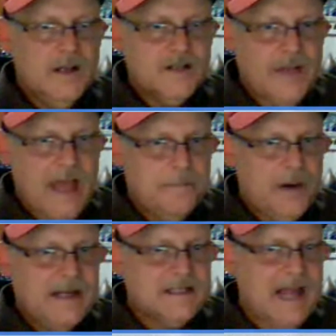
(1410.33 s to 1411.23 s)
So that
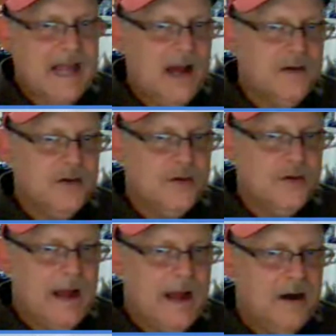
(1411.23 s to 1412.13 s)
breaks down to
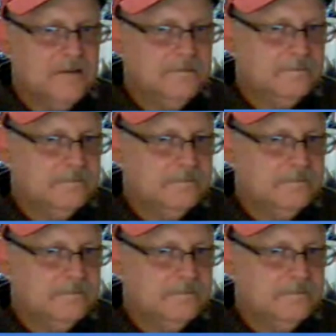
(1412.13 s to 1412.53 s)
about,